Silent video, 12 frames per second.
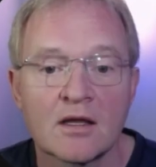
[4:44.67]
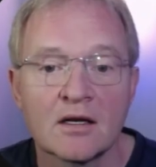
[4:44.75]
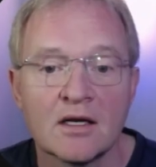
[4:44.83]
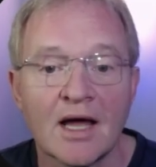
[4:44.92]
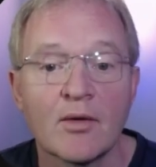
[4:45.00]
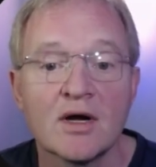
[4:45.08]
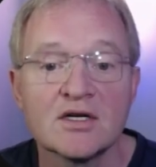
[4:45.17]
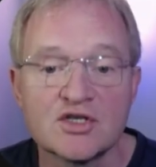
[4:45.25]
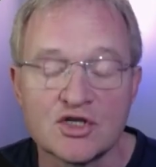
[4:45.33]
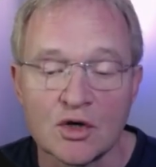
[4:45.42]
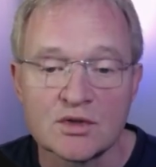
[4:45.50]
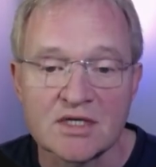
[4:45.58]
Now I
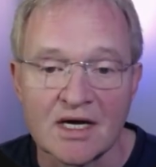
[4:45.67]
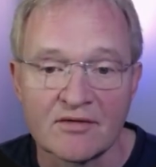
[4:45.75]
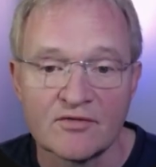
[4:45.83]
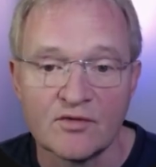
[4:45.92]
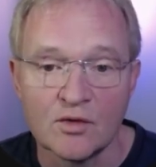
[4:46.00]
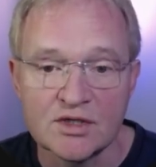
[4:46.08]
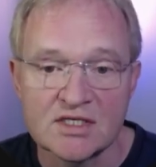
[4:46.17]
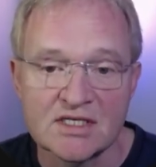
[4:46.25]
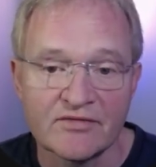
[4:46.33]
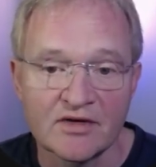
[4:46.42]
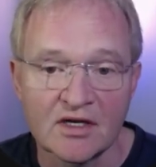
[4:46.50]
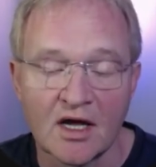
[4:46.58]
don't have
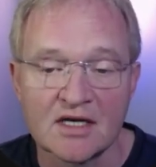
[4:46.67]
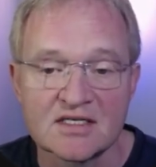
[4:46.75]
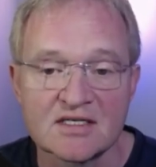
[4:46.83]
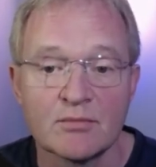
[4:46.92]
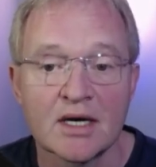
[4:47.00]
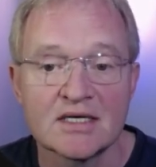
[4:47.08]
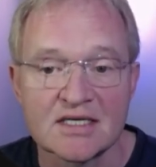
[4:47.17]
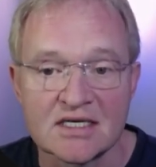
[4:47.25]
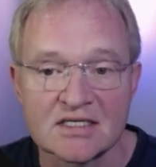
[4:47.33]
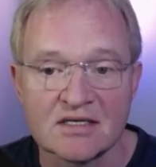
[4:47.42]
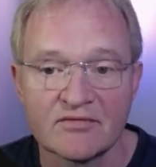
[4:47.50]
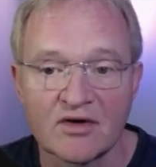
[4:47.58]
47 lights in my
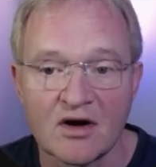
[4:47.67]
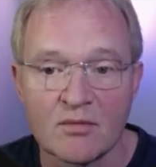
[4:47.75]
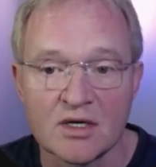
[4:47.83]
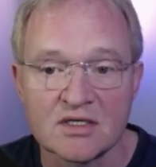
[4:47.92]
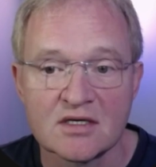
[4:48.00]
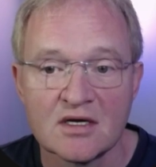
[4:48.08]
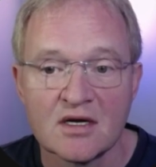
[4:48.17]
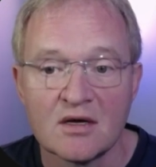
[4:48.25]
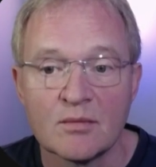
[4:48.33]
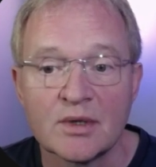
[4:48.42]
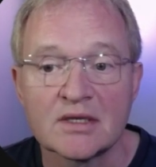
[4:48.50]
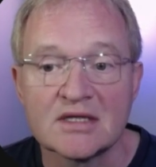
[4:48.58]
test environment,
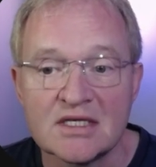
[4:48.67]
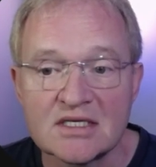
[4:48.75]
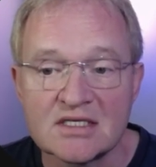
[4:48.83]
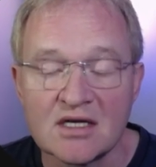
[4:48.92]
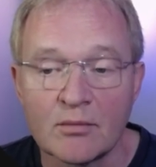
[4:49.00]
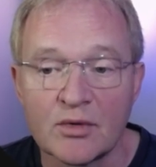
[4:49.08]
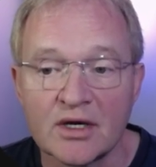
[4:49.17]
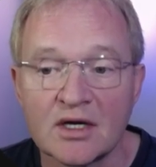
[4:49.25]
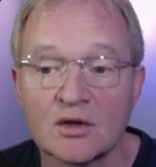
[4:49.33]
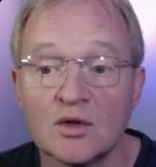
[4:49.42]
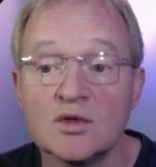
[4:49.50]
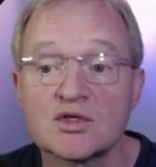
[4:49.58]
but this number
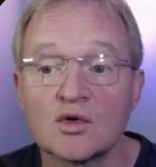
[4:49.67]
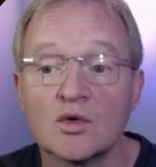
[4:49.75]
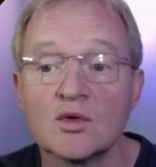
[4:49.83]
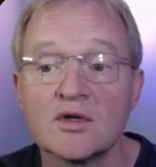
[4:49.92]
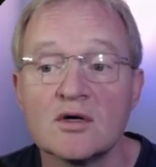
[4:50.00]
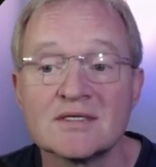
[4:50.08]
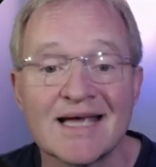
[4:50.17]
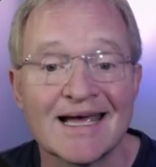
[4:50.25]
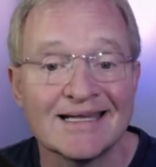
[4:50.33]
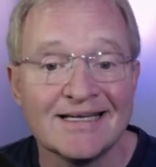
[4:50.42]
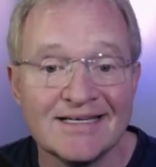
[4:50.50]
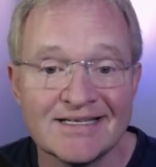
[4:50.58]
includes all those
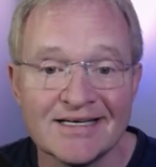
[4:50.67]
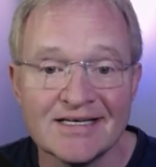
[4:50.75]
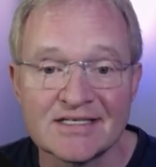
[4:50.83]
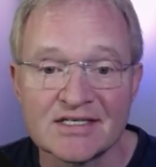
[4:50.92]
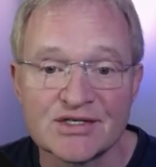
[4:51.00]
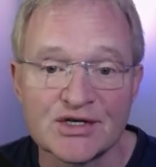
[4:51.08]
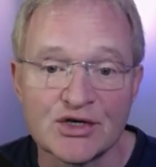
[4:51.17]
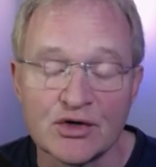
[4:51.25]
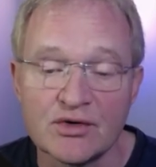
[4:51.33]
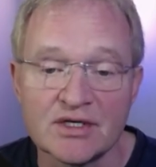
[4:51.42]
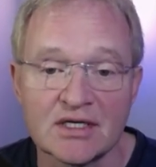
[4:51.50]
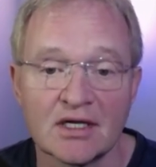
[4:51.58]
LEDs and
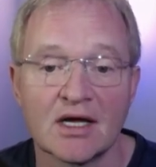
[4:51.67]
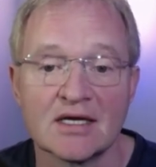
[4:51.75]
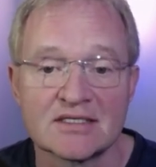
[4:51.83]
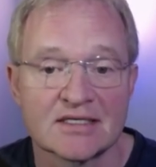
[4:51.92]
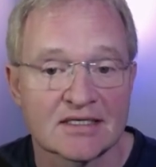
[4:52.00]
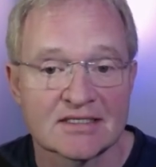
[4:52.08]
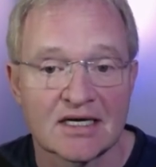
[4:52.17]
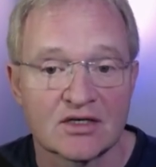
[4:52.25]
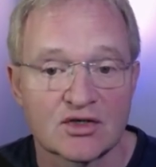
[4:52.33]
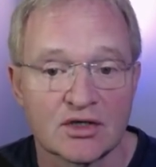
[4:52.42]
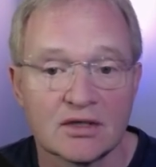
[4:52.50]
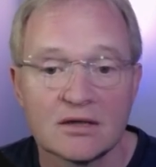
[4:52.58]
security lights
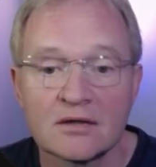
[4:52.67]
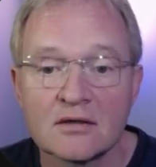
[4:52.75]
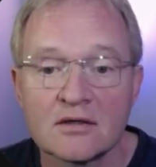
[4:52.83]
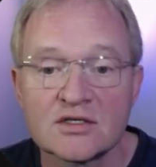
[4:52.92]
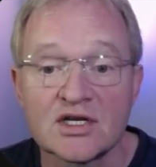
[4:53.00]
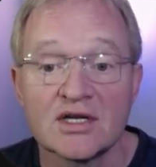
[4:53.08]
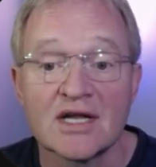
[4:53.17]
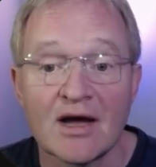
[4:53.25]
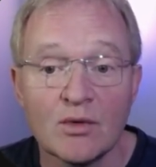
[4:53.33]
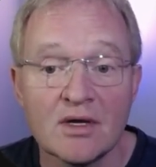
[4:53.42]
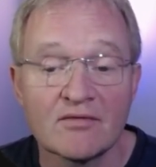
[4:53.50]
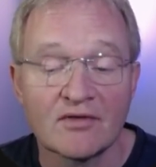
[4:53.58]
etc. So now
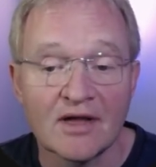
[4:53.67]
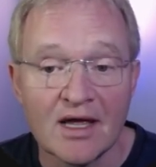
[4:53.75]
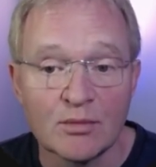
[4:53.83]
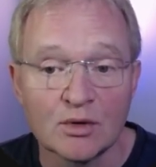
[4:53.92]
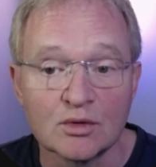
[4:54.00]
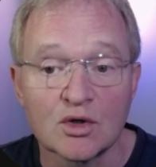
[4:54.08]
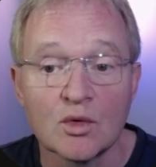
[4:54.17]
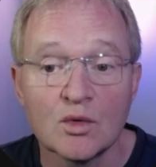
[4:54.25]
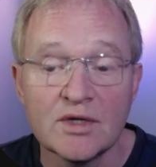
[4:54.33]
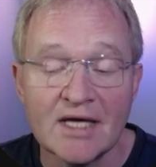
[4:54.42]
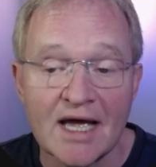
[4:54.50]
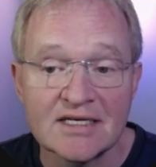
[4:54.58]
we have labeled all
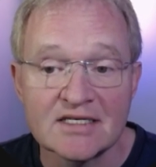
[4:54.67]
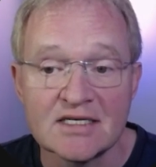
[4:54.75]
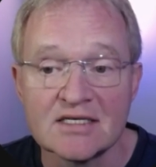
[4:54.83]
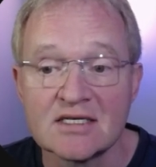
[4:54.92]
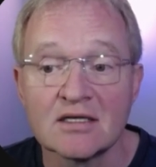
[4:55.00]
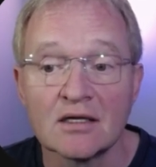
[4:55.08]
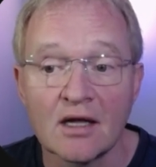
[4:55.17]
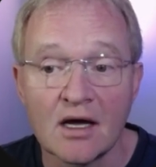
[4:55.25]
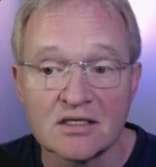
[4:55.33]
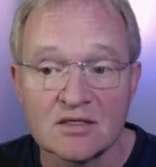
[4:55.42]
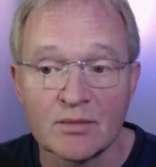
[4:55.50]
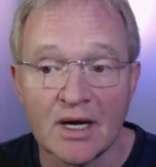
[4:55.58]
the entities in the
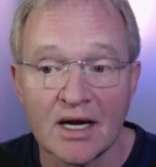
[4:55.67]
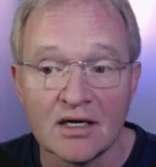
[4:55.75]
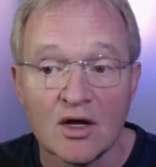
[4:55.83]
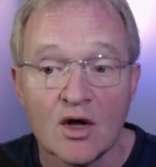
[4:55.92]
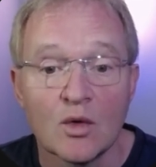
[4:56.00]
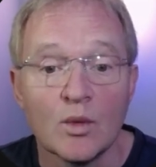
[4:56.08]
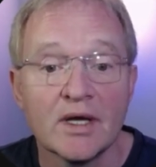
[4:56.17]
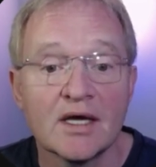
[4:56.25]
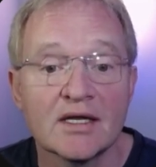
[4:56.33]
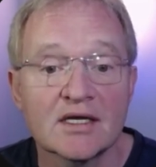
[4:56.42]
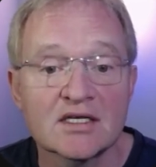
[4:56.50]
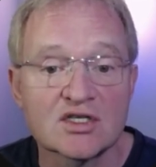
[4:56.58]
light domain, we
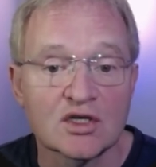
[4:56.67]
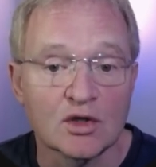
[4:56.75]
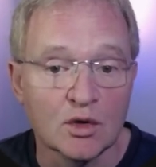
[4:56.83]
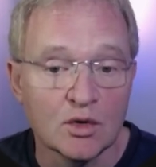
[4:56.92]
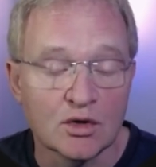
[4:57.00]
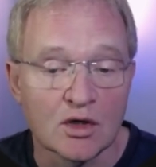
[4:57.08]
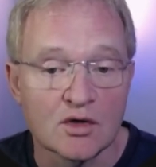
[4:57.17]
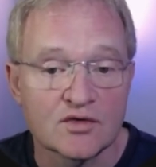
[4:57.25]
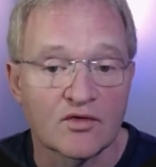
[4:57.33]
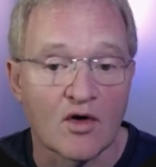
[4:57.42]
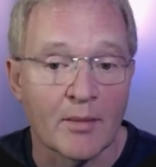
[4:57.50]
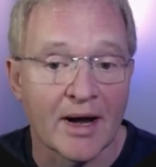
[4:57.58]
can exclude those
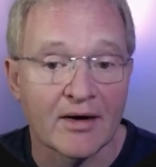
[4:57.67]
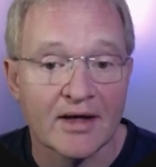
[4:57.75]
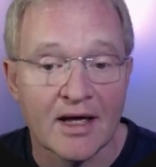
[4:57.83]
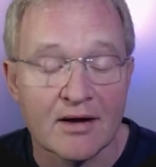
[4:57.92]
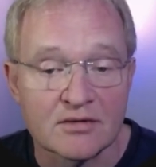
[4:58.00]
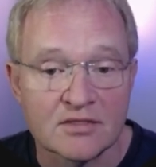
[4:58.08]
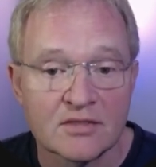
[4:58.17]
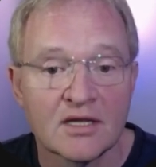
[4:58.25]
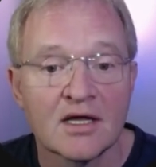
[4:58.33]
from our count.